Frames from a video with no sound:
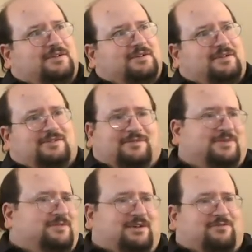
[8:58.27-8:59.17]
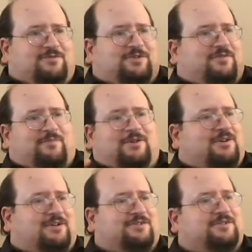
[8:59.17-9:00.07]
It was something like Roots of
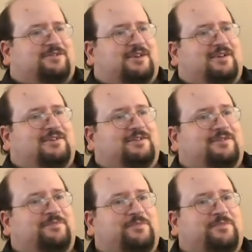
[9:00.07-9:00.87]
American Society.